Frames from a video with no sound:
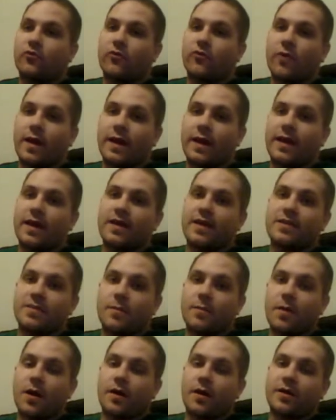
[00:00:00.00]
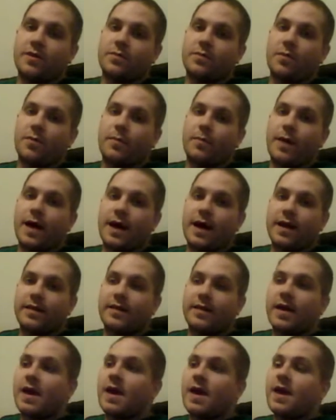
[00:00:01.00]
Craig is a marketable
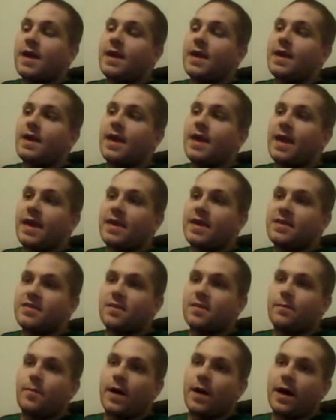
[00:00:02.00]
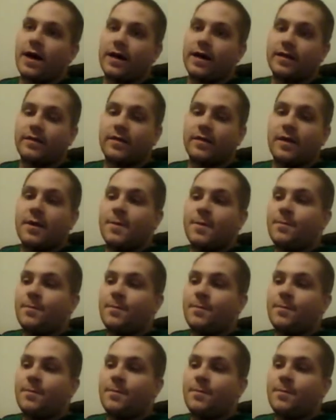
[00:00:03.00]
Bond. He is the Bond.